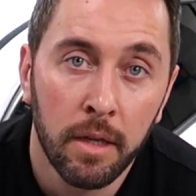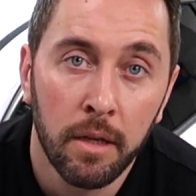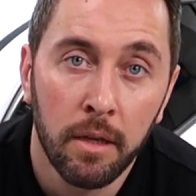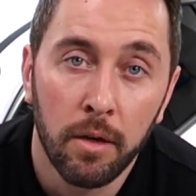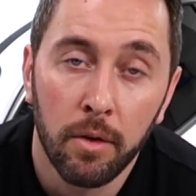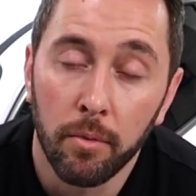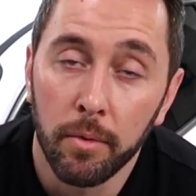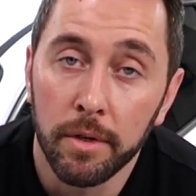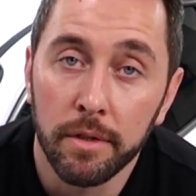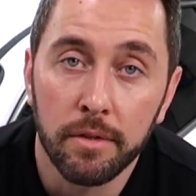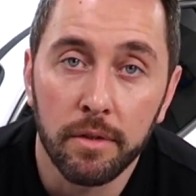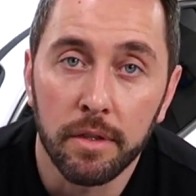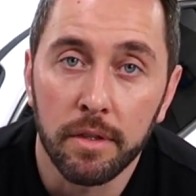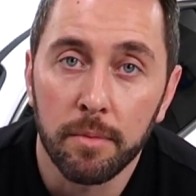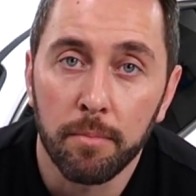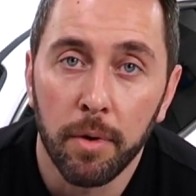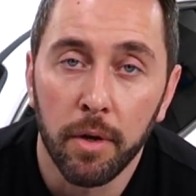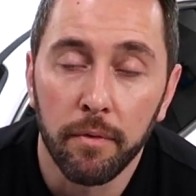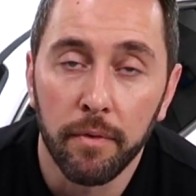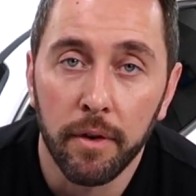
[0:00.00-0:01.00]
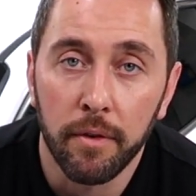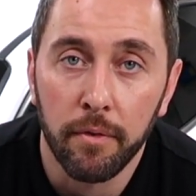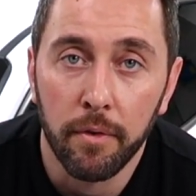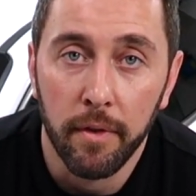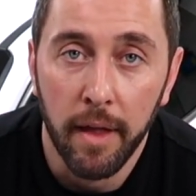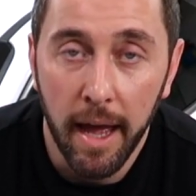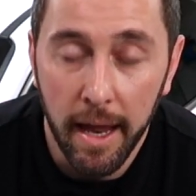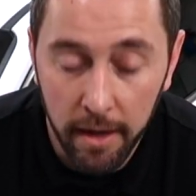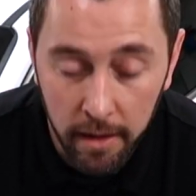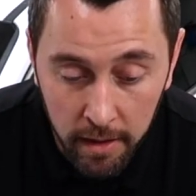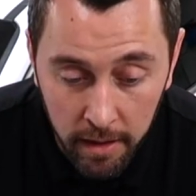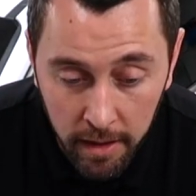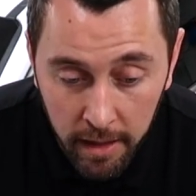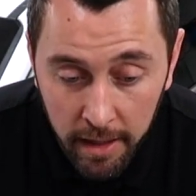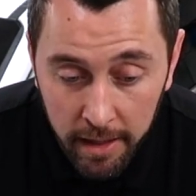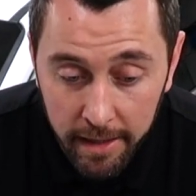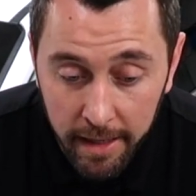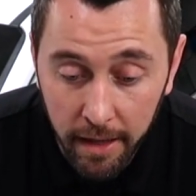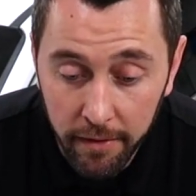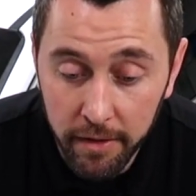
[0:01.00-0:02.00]
Rinseless, perfect for that.
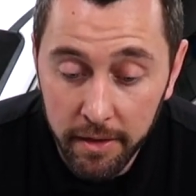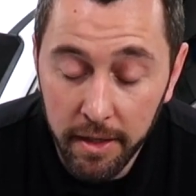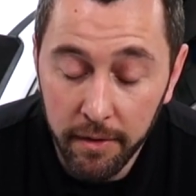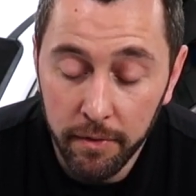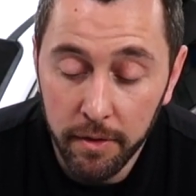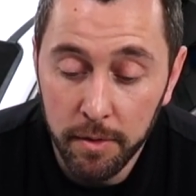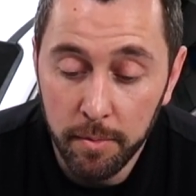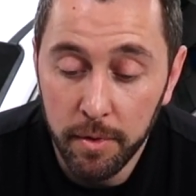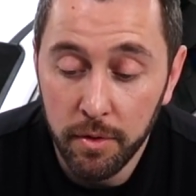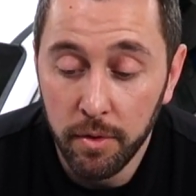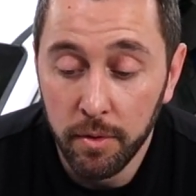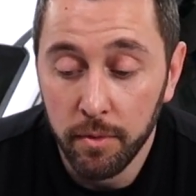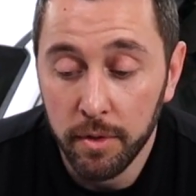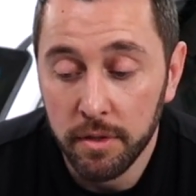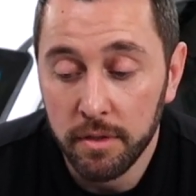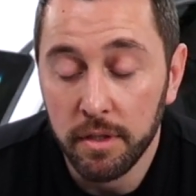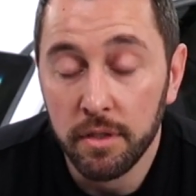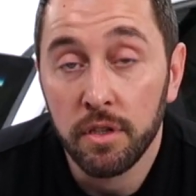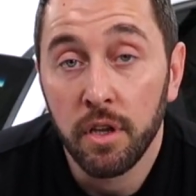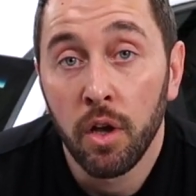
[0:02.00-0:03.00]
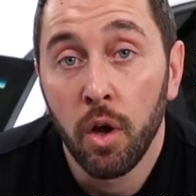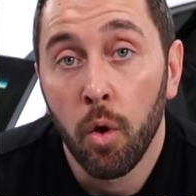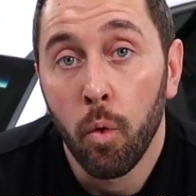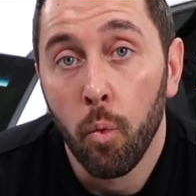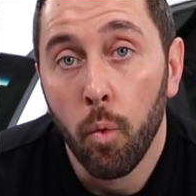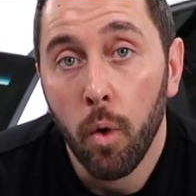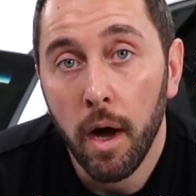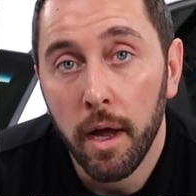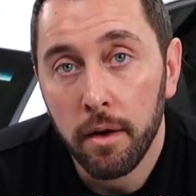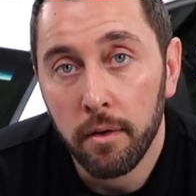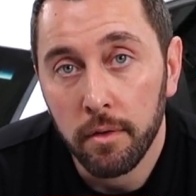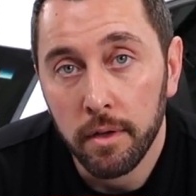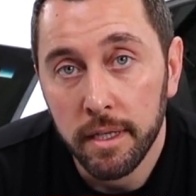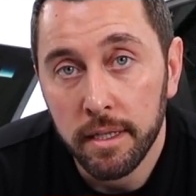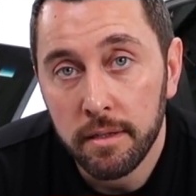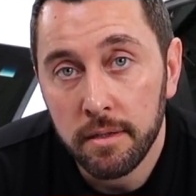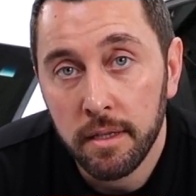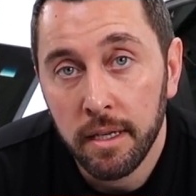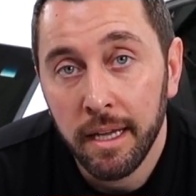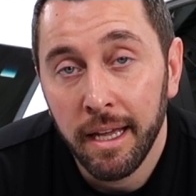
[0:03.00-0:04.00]
Now the difference between Rinseless and Waterless,
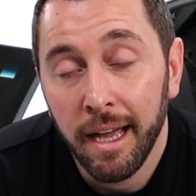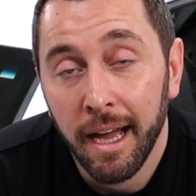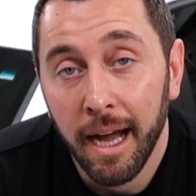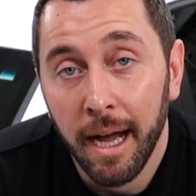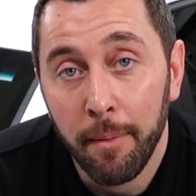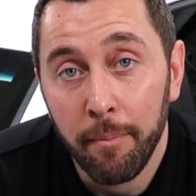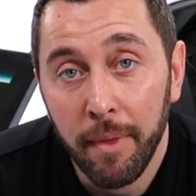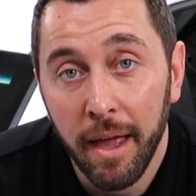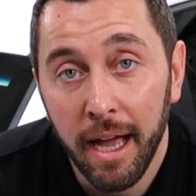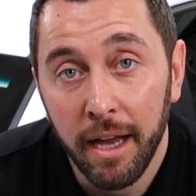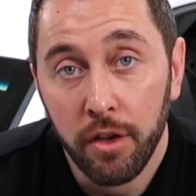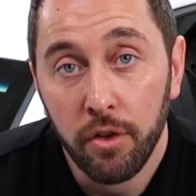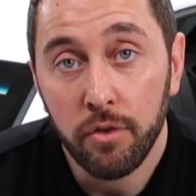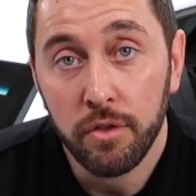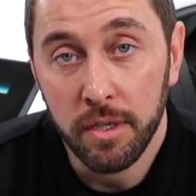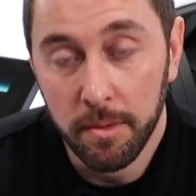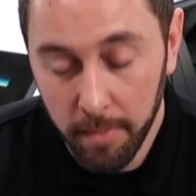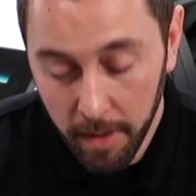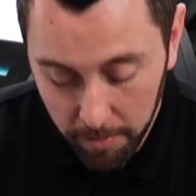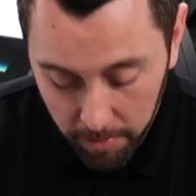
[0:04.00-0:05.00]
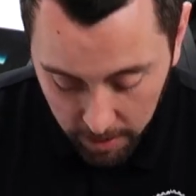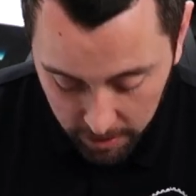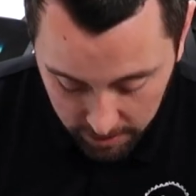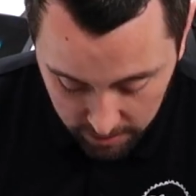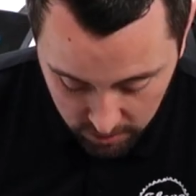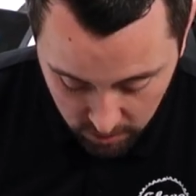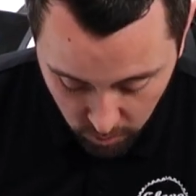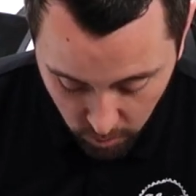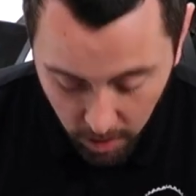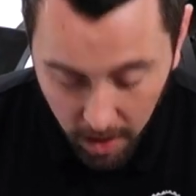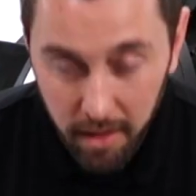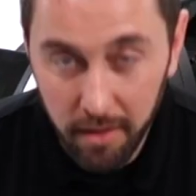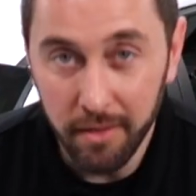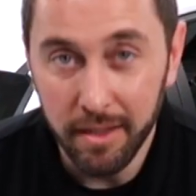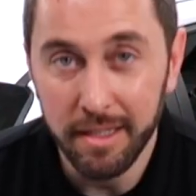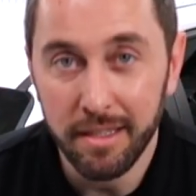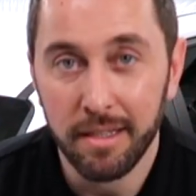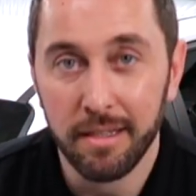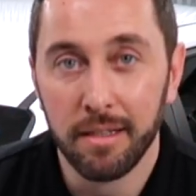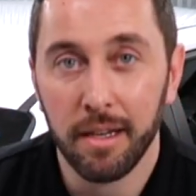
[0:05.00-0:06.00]
I'm not using my buckets. Waterless
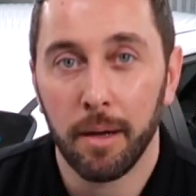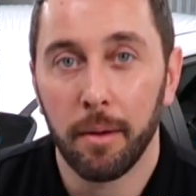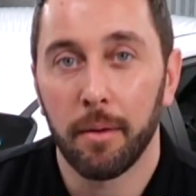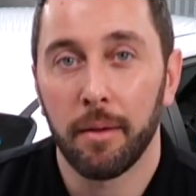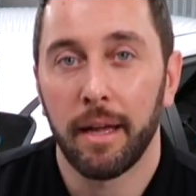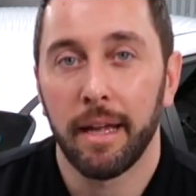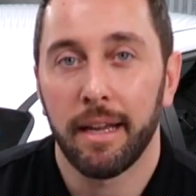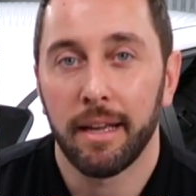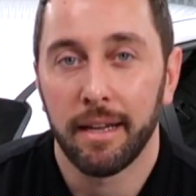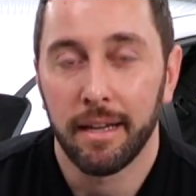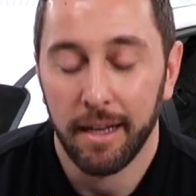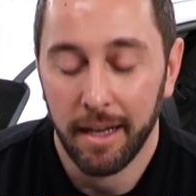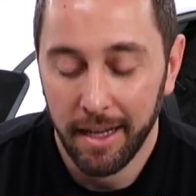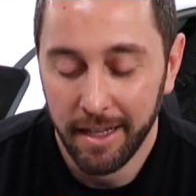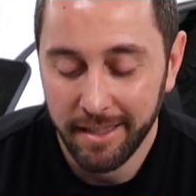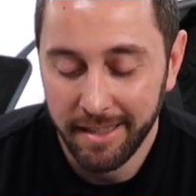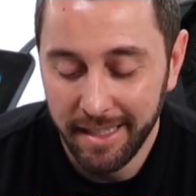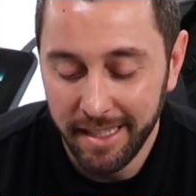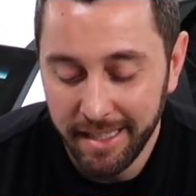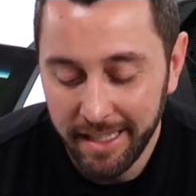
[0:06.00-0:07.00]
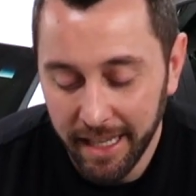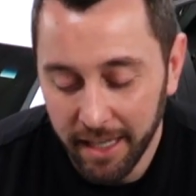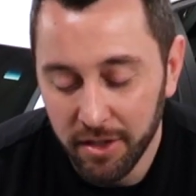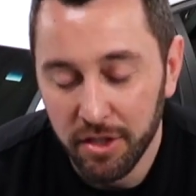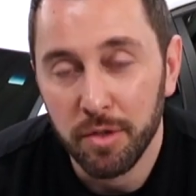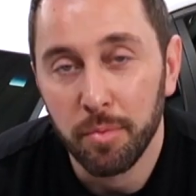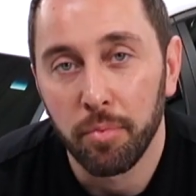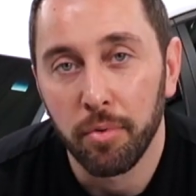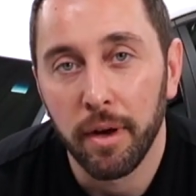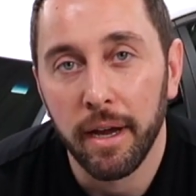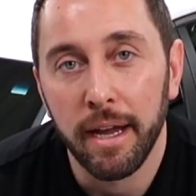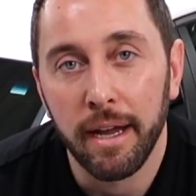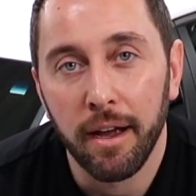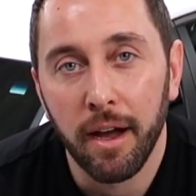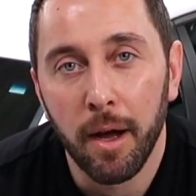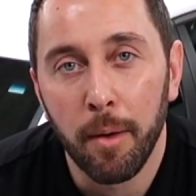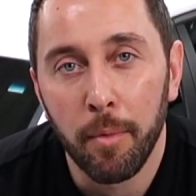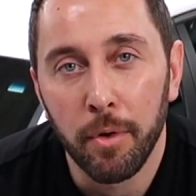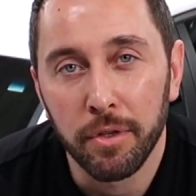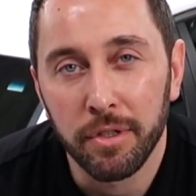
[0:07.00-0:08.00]
is like a detail spray,
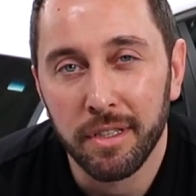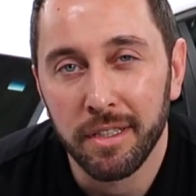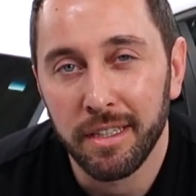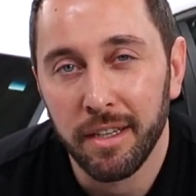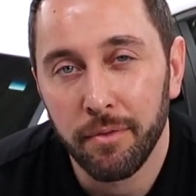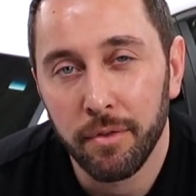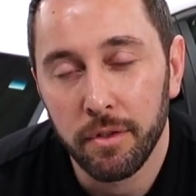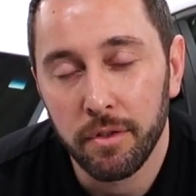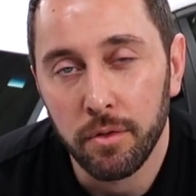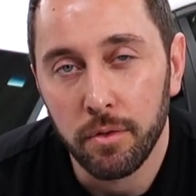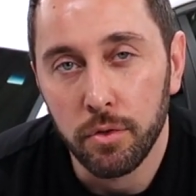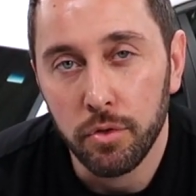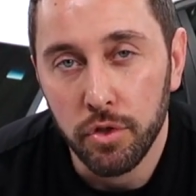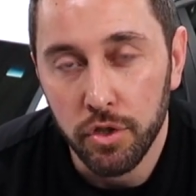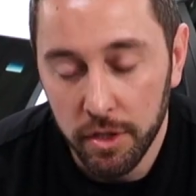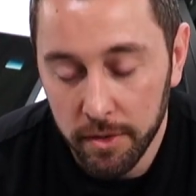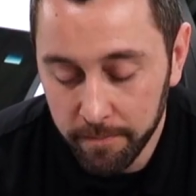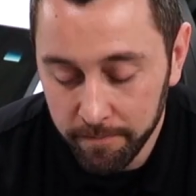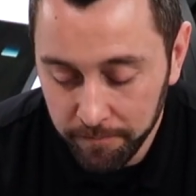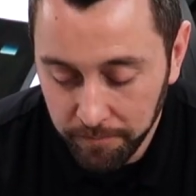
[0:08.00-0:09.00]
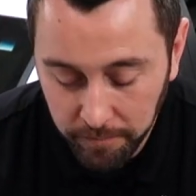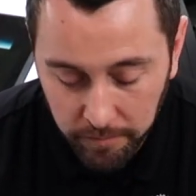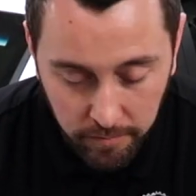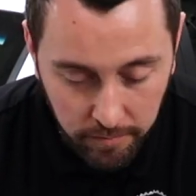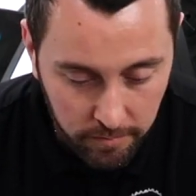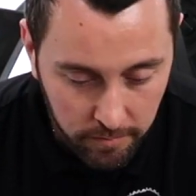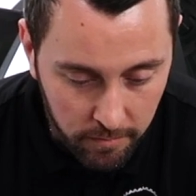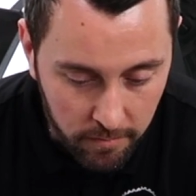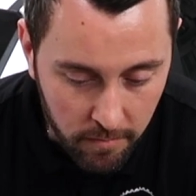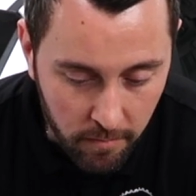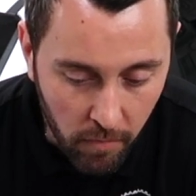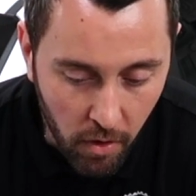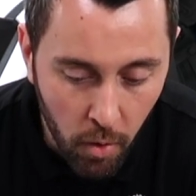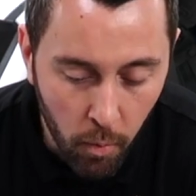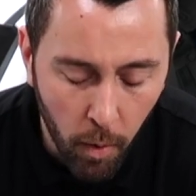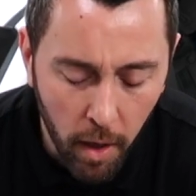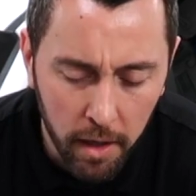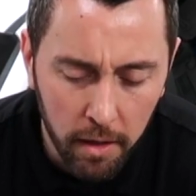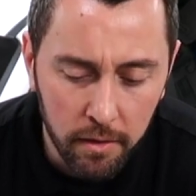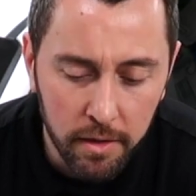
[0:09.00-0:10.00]
almost a different dilution.
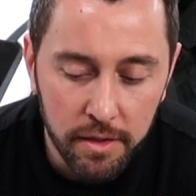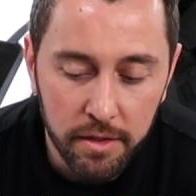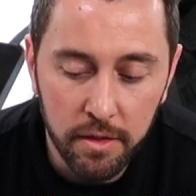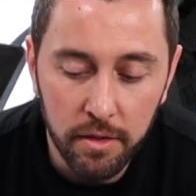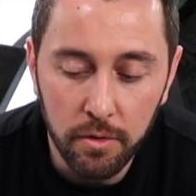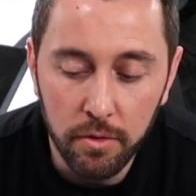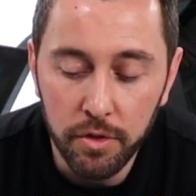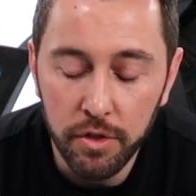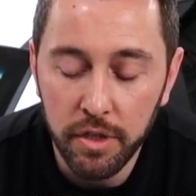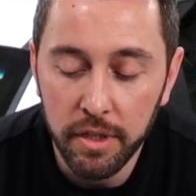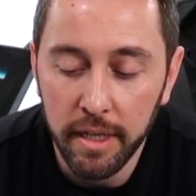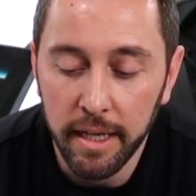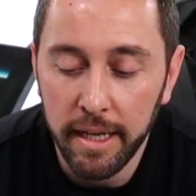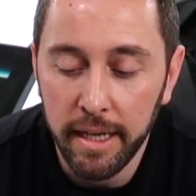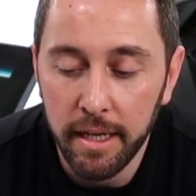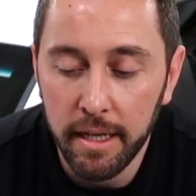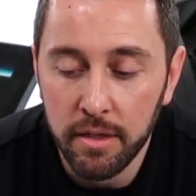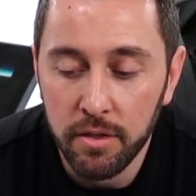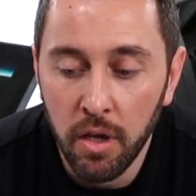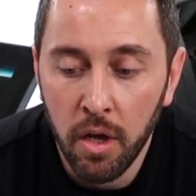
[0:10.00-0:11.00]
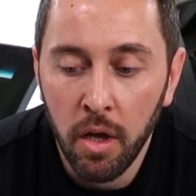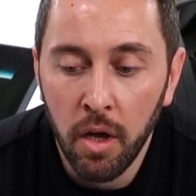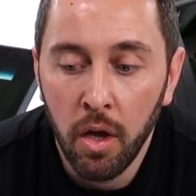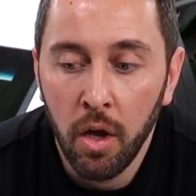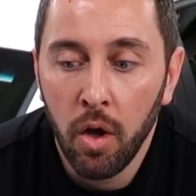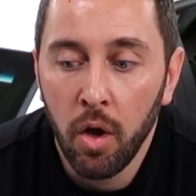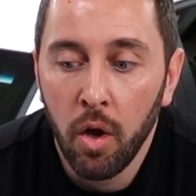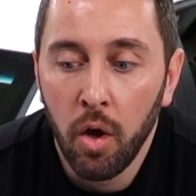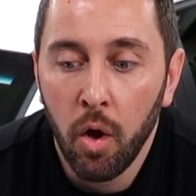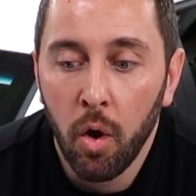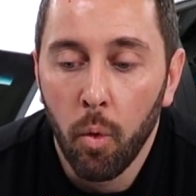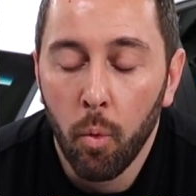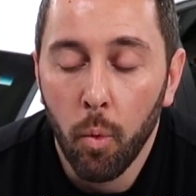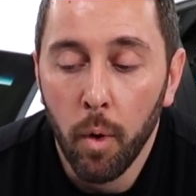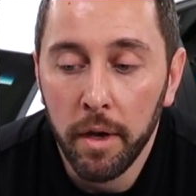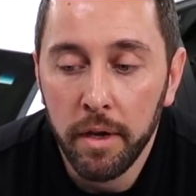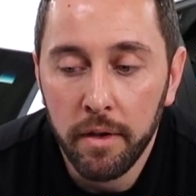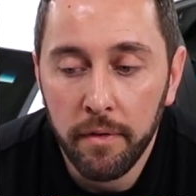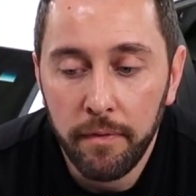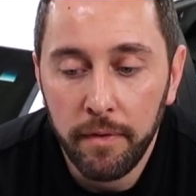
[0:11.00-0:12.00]
Waterless dilution is 1
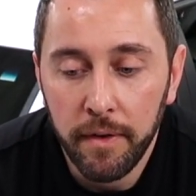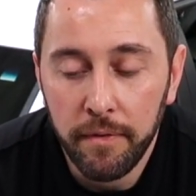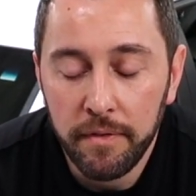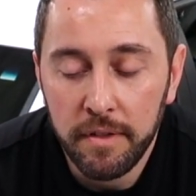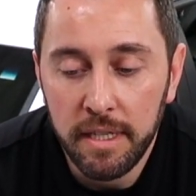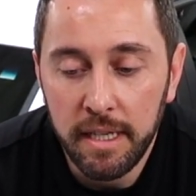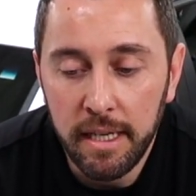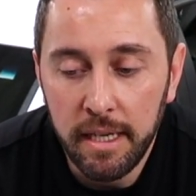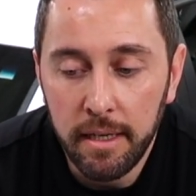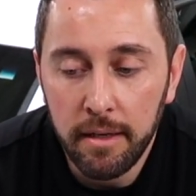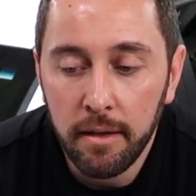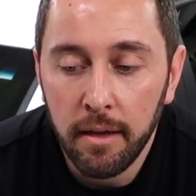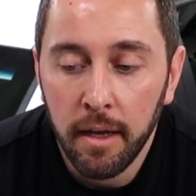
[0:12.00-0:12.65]
to 15.